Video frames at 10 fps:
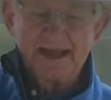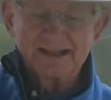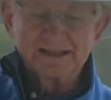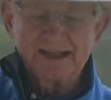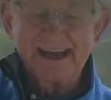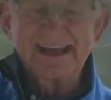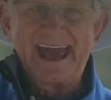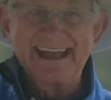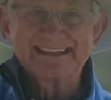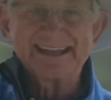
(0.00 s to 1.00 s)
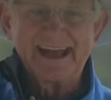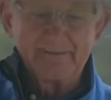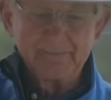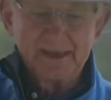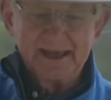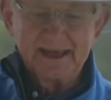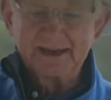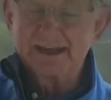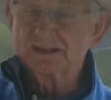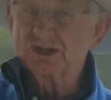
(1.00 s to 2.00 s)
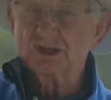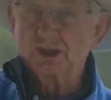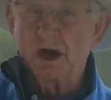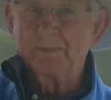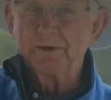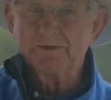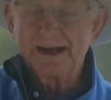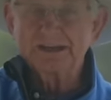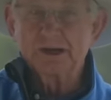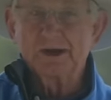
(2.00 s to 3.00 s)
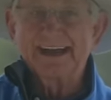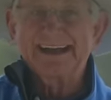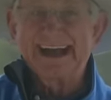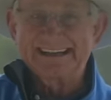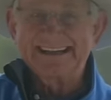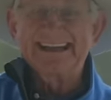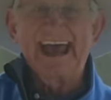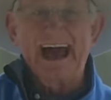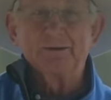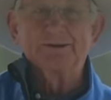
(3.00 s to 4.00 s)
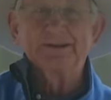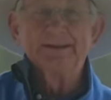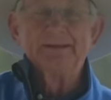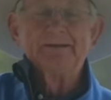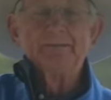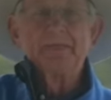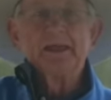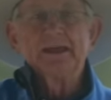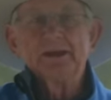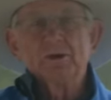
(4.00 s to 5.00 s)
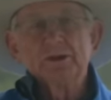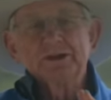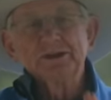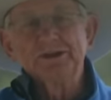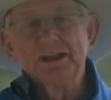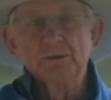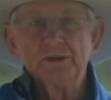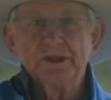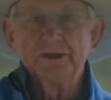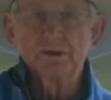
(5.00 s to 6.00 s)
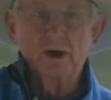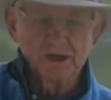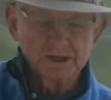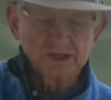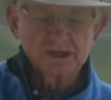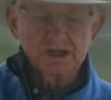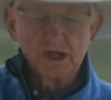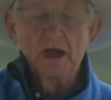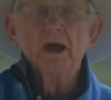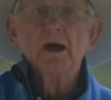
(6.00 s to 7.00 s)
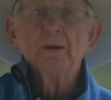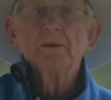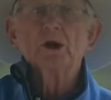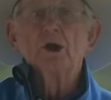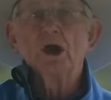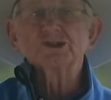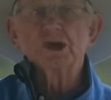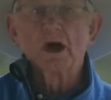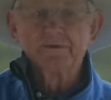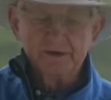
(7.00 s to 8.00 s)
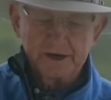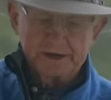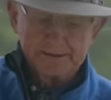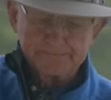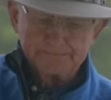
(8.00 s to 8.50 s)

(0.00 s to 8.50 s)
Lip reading: It's like a cancer. It doesn't stop. You've actually got to cut it out in order to deal with it. You can't just gloss over it.